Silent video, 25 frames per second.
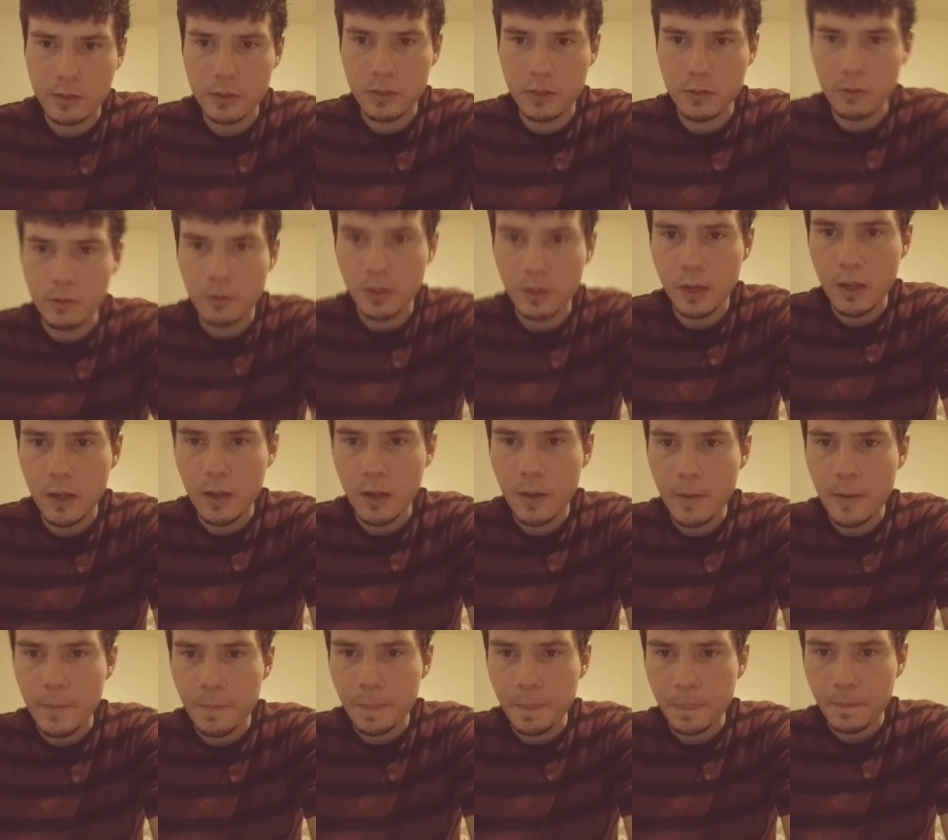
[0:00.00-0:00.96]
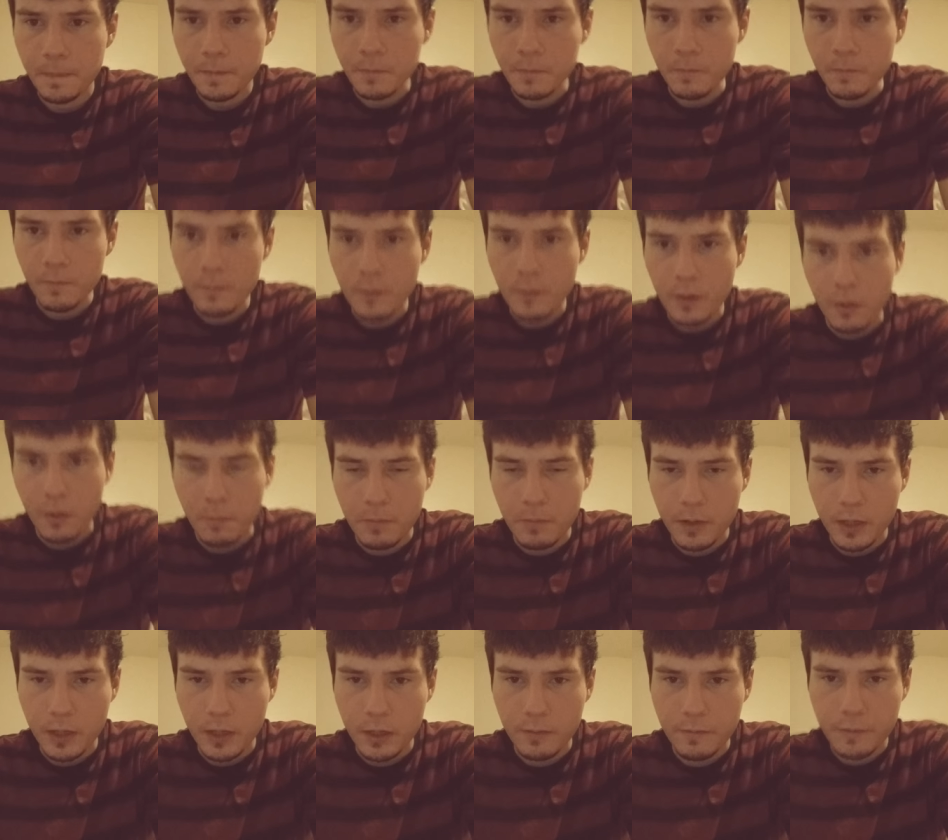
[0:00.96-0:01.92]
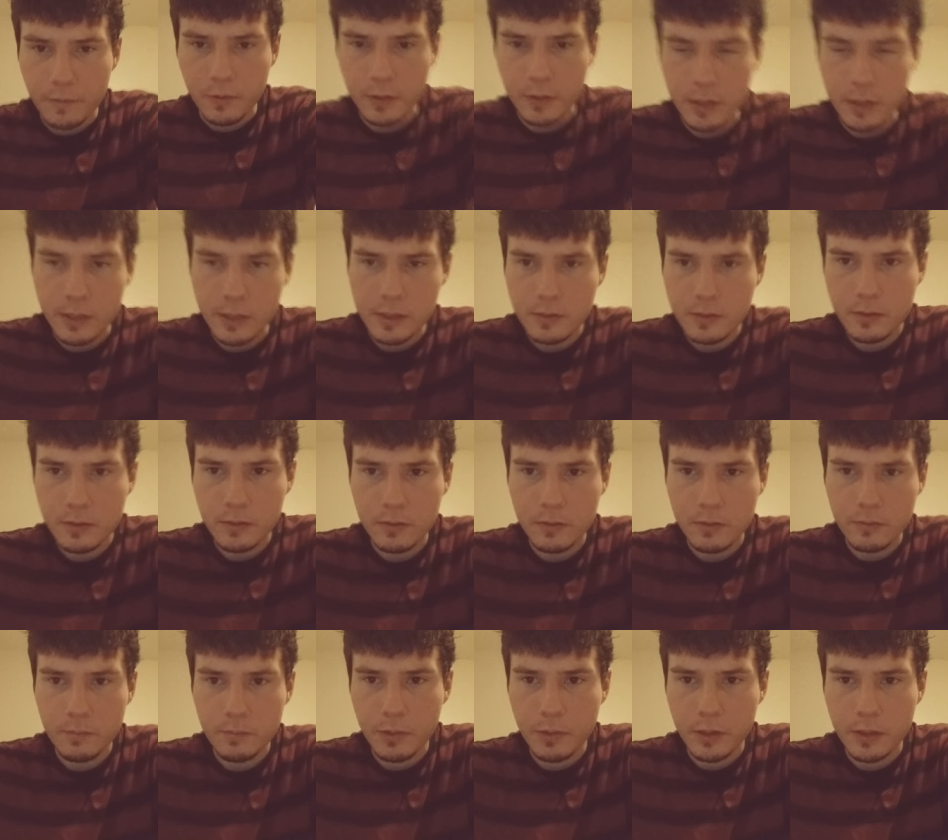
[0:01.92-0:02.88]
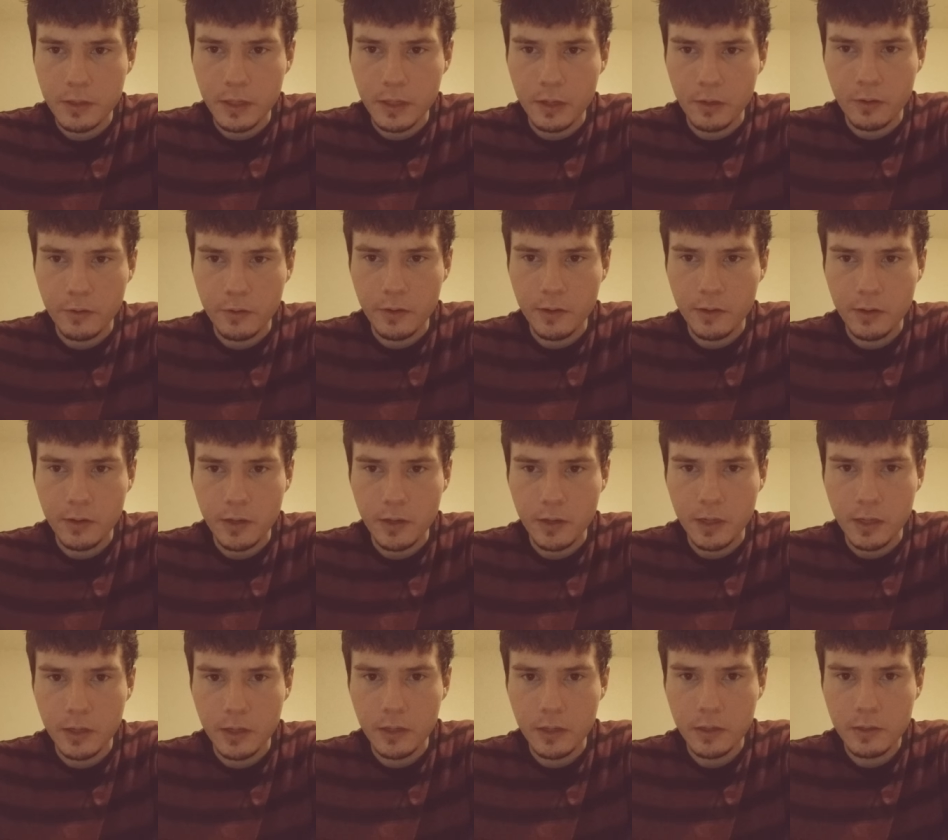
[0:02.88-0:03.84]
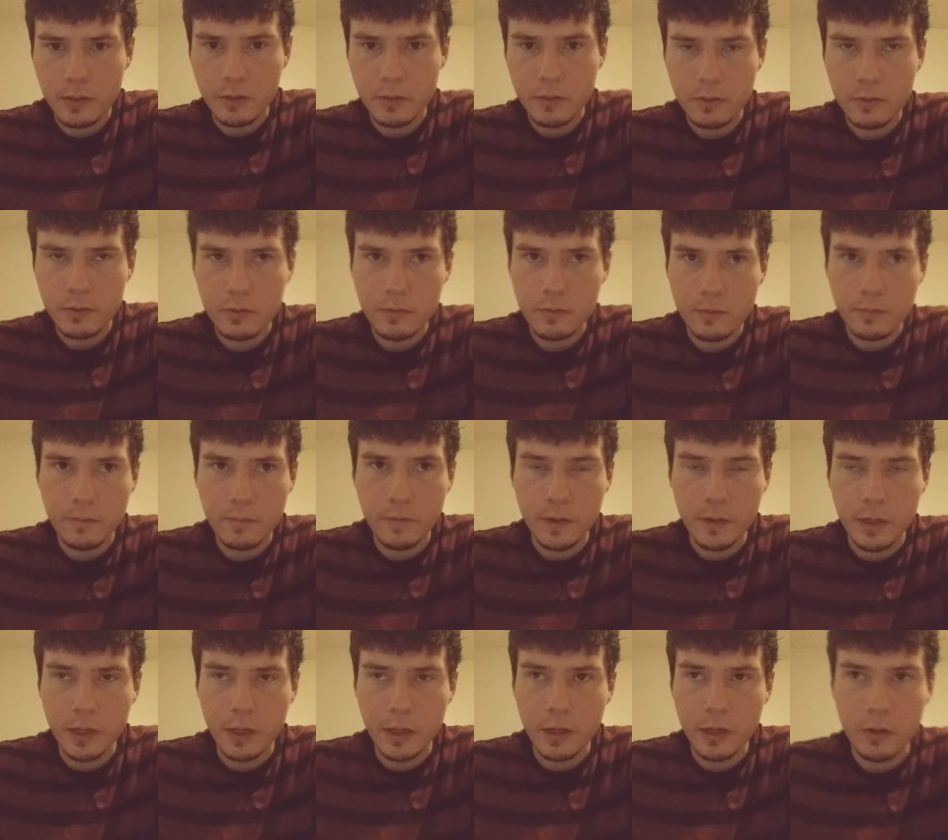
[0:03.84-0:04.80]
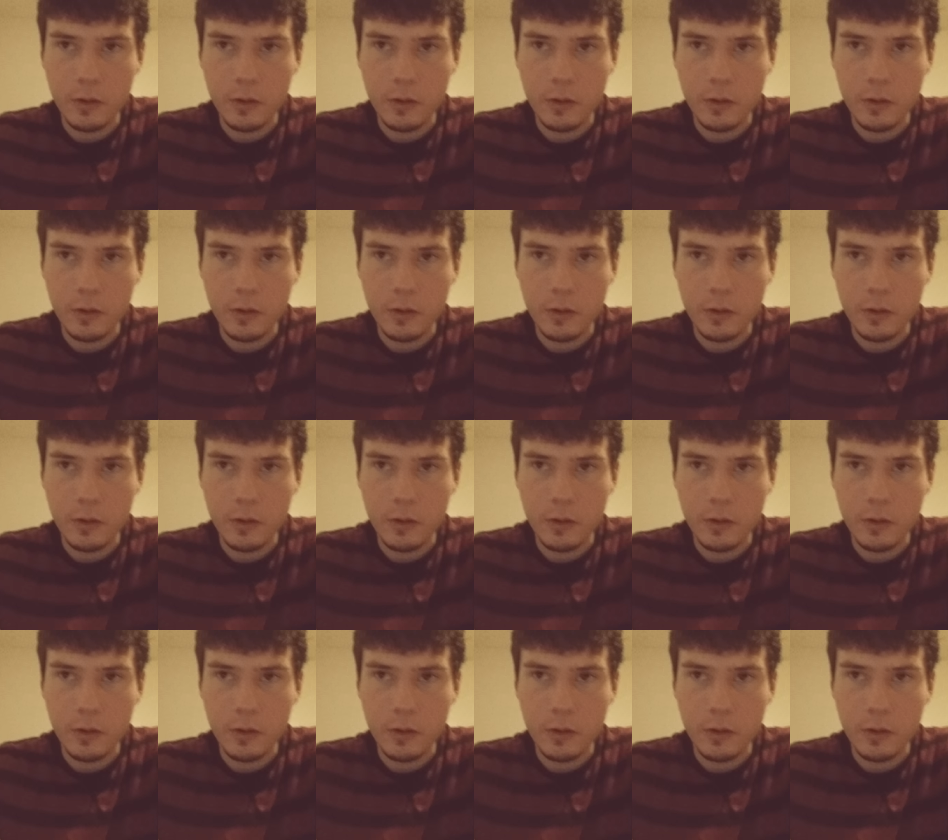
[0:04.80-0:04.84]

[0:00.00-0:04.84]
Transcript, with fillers: too. But for this particular uh, video,